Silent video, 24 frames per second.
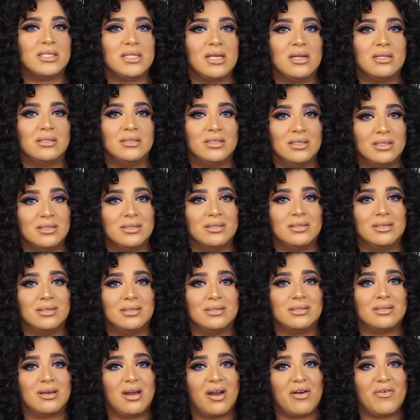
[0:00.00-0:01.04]
that does
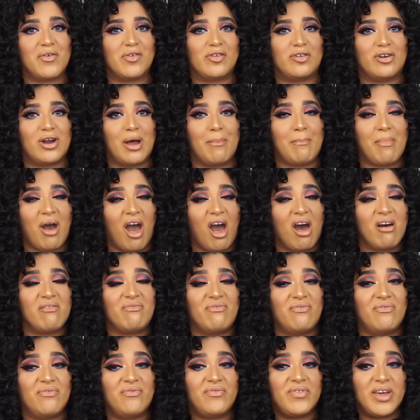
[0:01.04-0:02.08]
this cover up
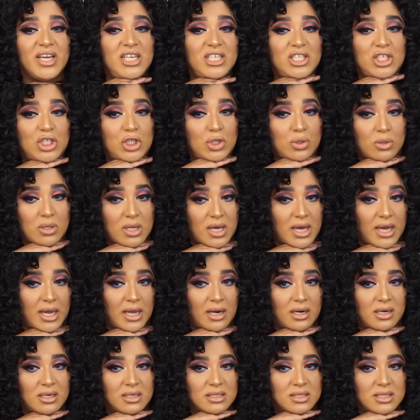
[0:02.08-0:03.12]
facial
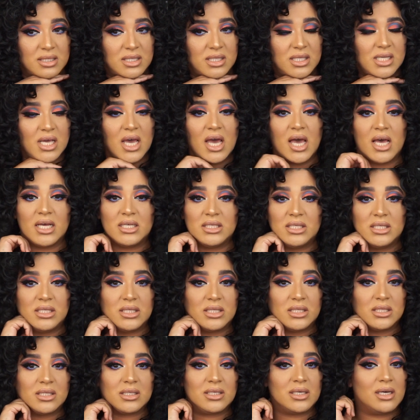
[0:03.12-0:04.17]
hair
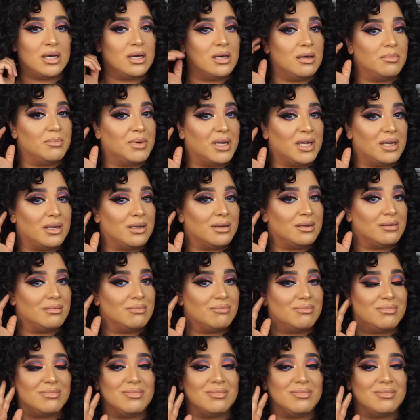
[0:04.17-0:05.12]
test. I mean,